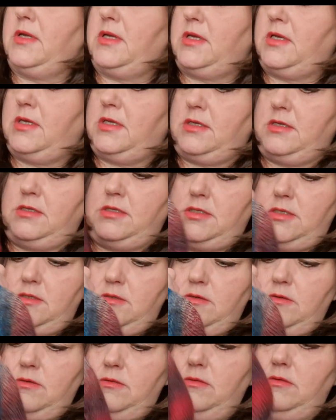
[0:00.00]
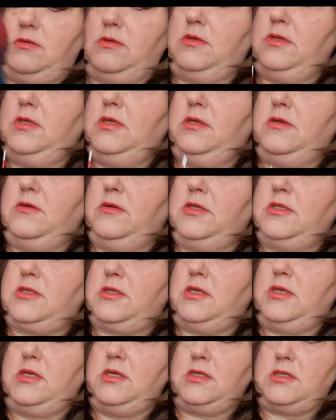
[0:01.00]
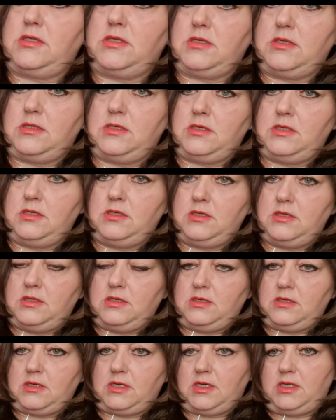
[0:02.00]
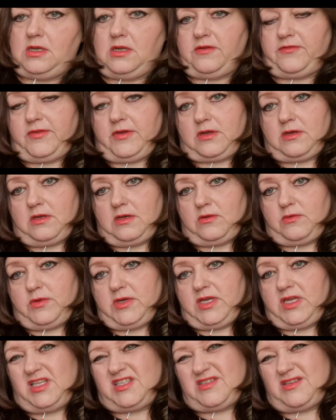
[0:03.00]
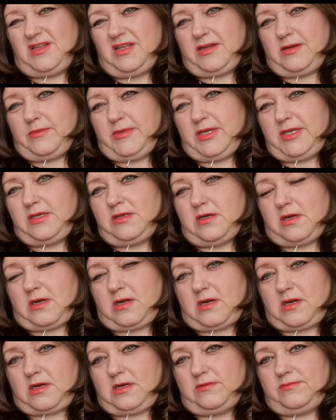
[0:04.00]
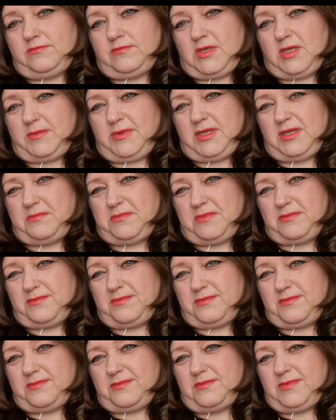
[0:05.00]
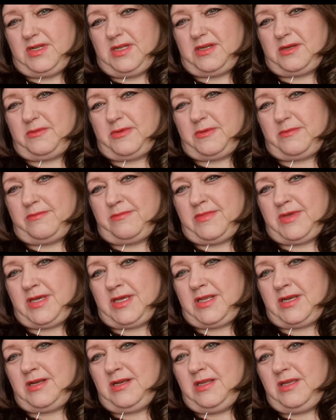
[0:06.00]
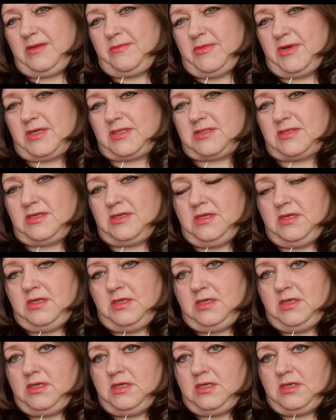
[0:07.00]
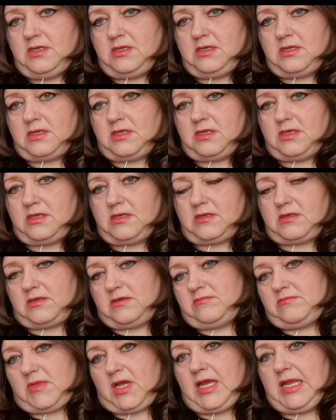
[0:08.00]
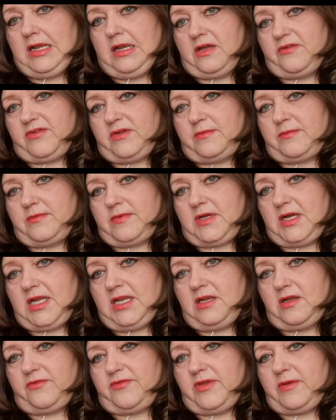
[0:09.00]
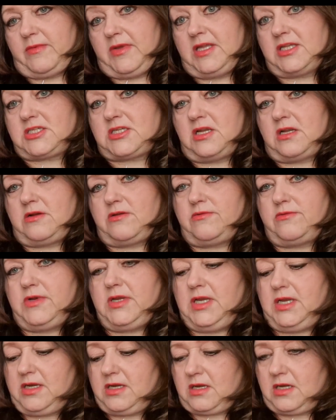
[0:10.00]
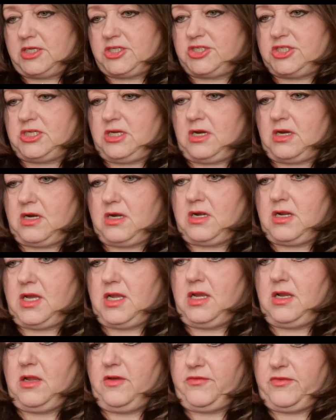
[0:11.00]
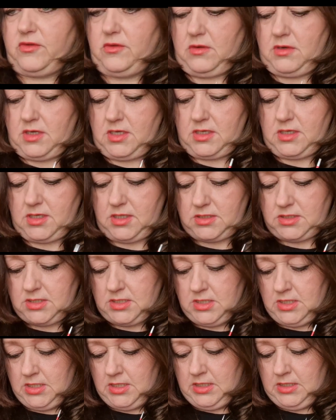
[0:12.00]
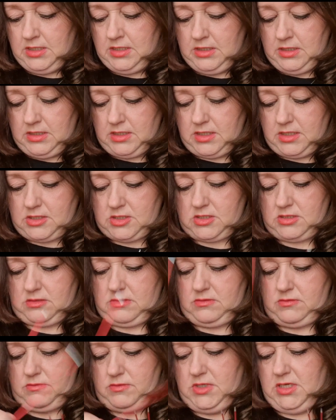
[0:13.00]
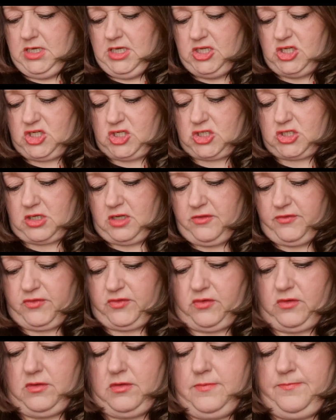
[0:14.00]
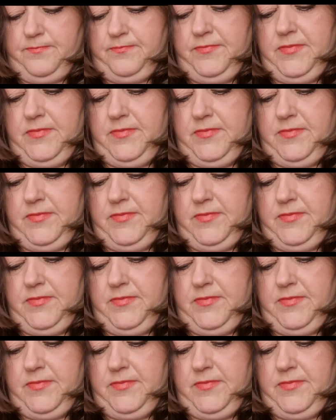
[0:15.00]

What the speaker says: And the needle is in it. I love the colorway. It's a little bit dark, maybe a little bit manly, but I love them. I love them. It's a really nice yarn. I love to knit it. It's really soft.